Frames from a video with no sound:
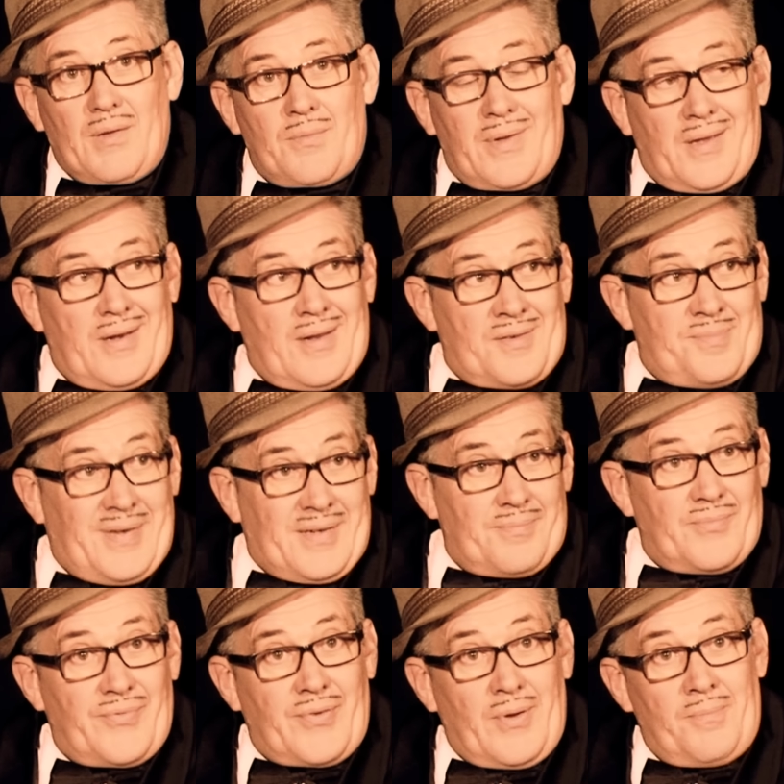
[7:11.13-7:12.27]
recognised me
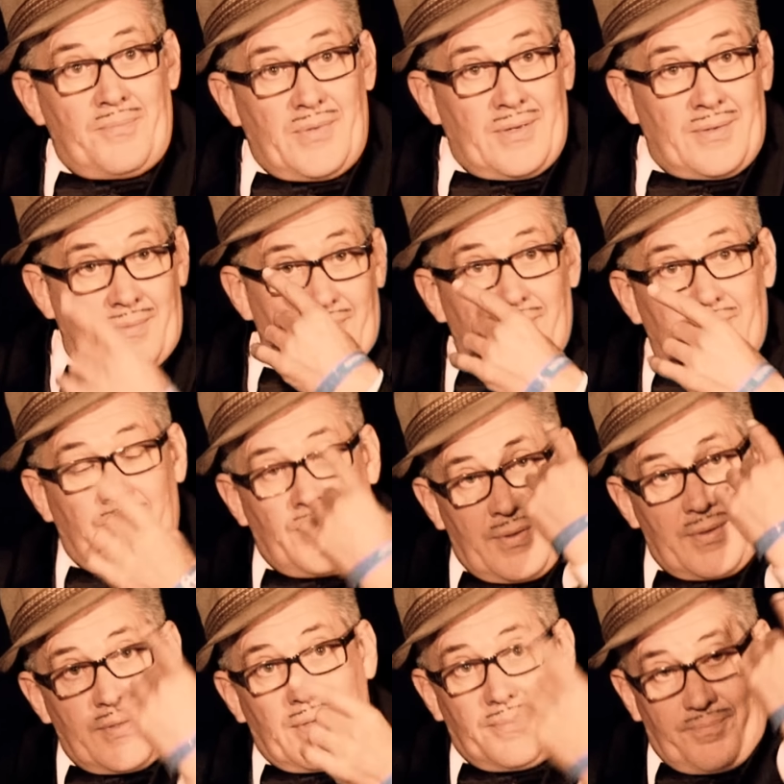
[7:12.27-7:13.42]
from the
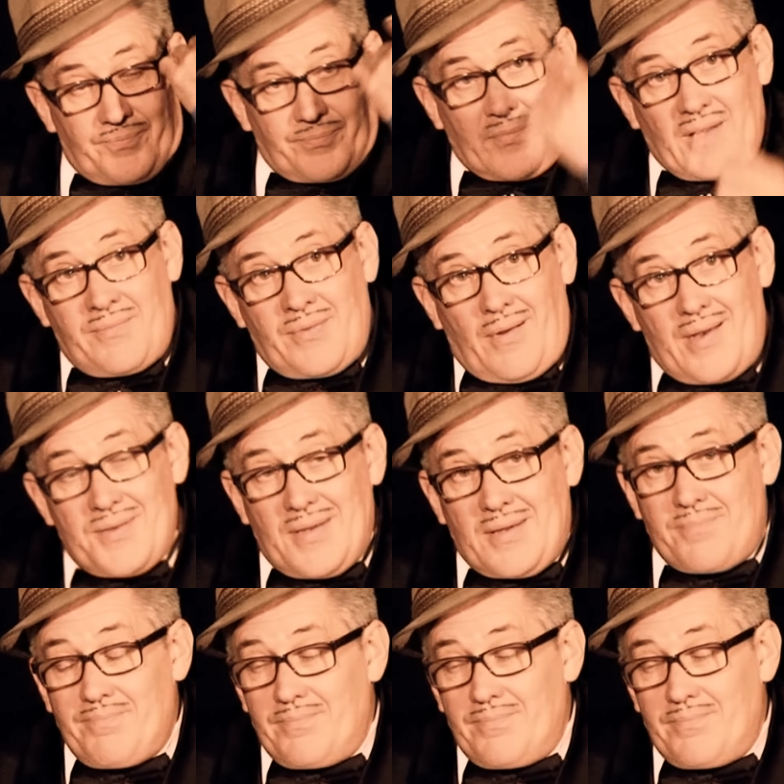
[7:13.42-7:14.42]
variety